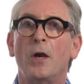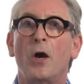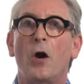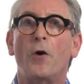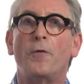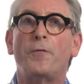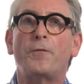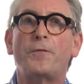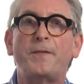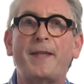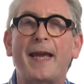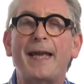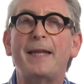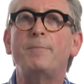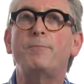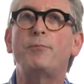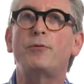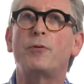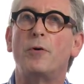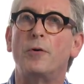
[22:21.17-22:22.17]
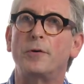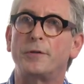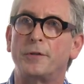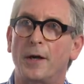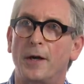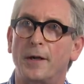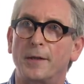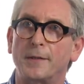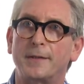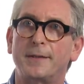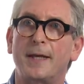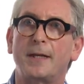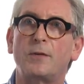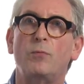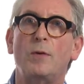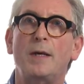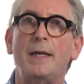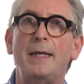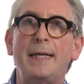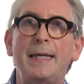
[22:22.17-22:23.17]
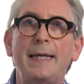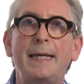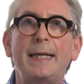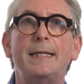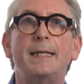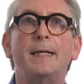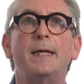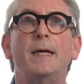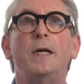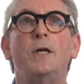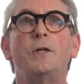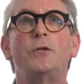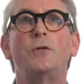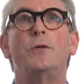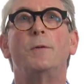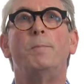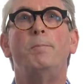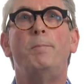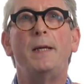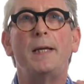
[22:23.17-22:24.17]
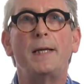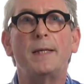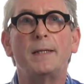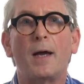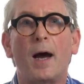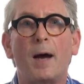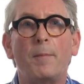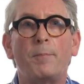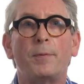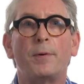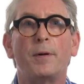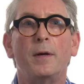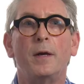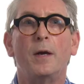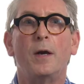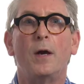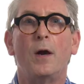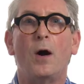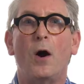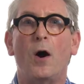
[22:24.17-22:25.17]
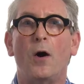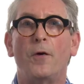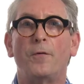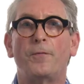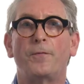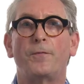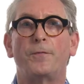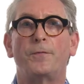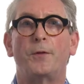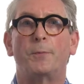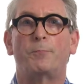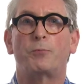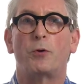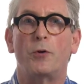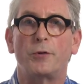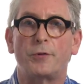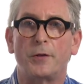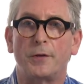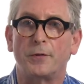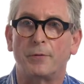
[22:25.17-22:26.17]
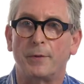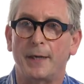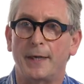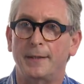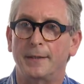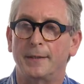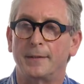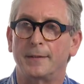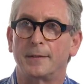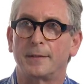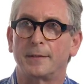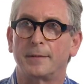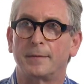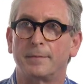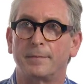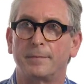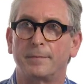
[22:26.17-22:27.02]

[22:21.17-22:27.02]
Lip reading: of 10 protons that will lead to the buildup of the proton gradient.